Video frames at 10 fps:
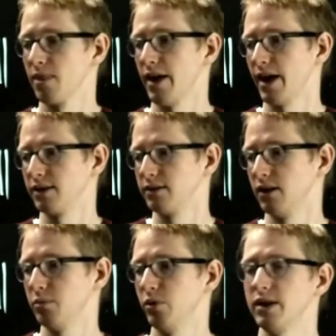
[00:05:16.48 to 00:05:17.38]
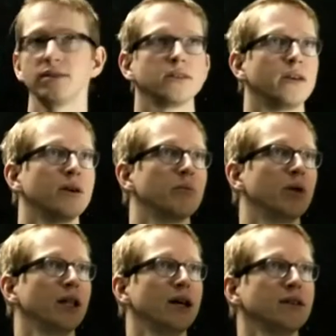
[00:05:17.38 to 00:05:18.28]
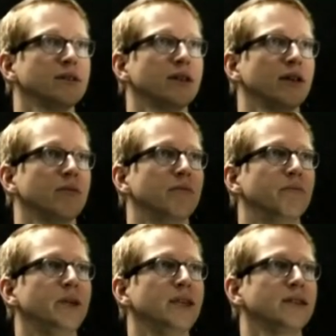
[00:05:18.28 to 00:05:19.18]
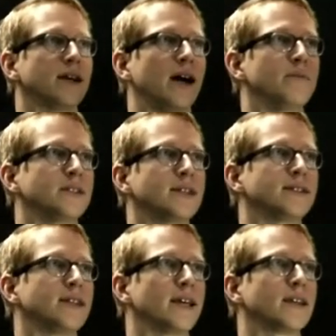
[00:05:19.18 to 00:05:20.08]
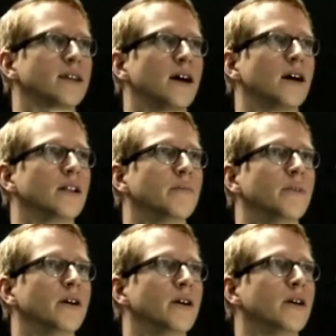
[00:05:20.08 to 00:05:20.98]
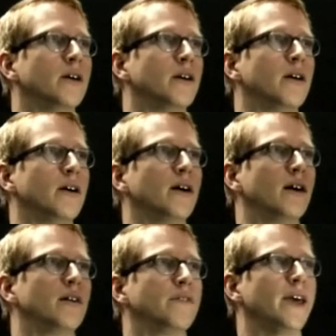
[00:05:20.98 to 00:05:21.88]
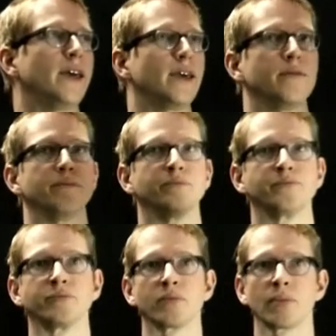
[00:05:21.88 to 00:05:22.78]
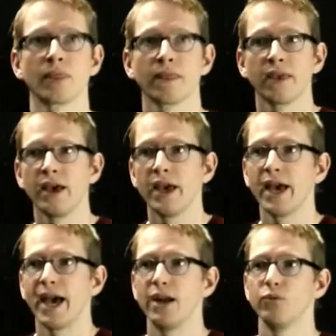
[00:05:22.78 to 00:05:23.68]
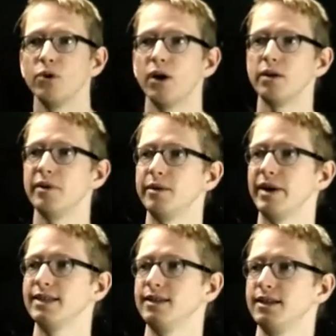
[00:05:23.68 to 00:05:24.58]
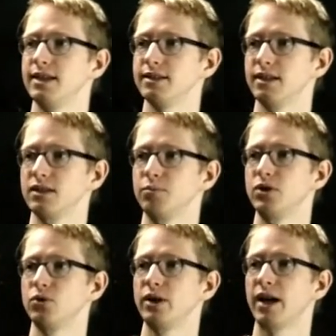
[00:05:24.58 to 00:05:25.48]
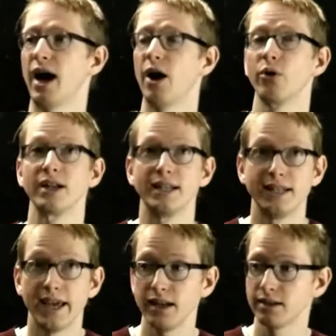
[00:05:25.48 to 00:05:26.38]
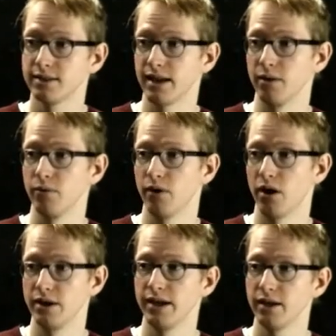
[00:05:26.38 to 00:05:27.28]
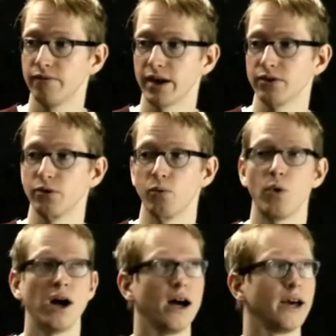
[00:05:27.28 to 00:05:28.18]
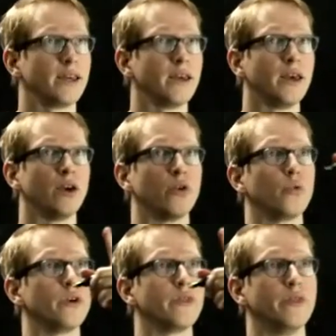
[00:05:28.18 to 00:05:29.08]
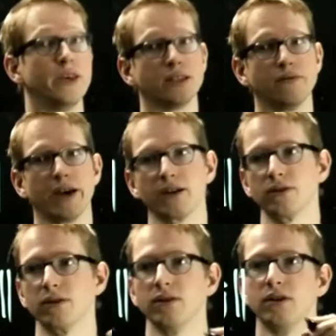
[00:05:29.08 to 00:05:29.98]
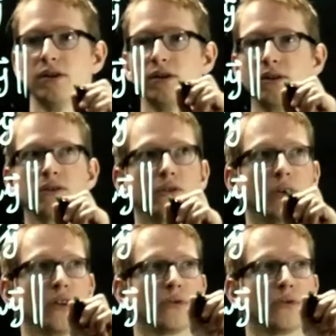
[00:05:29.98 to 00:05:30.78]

x data points, plus B times the second column of A. And we want to minimize the distance between our data set, our data vector y, with this vector. So in other